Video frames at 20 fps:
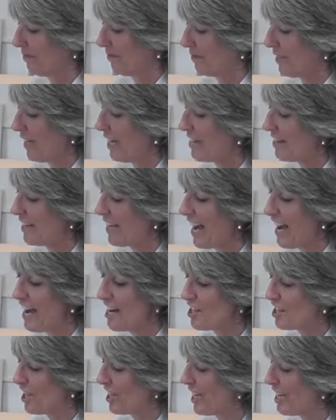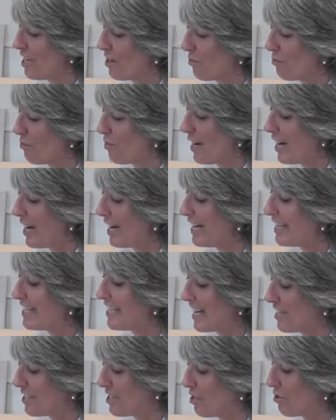And the Angelina really
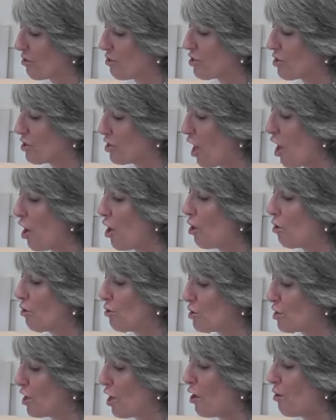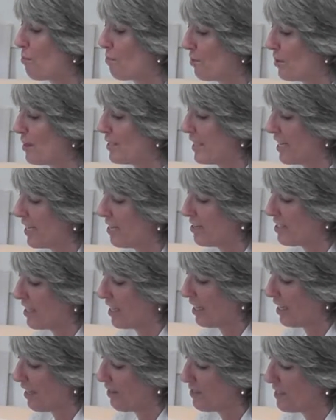does look so, so pretty because
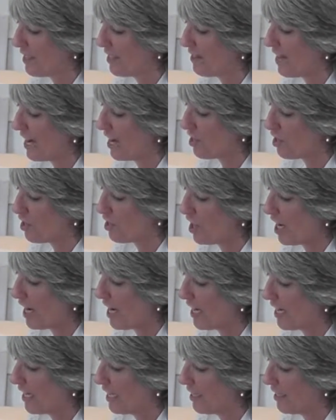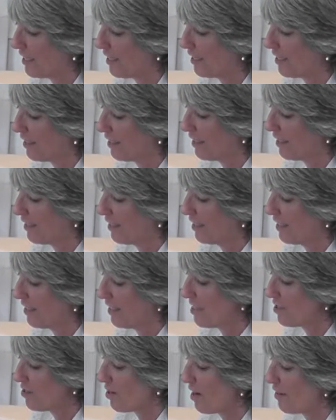it gives it that sheen.
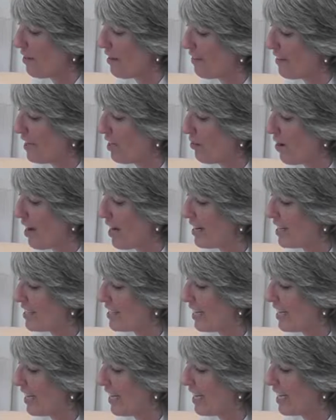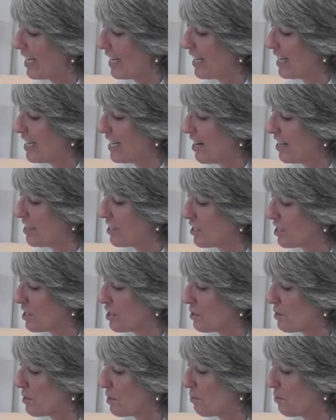So I think the grandies are going to get a nice
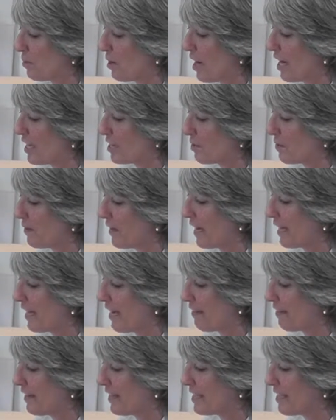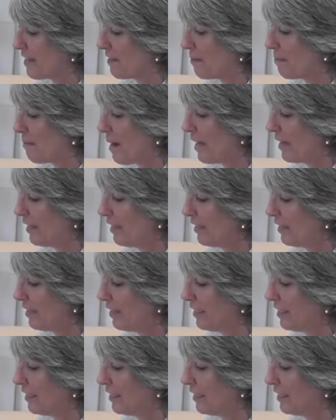surprise when they get these in the mail.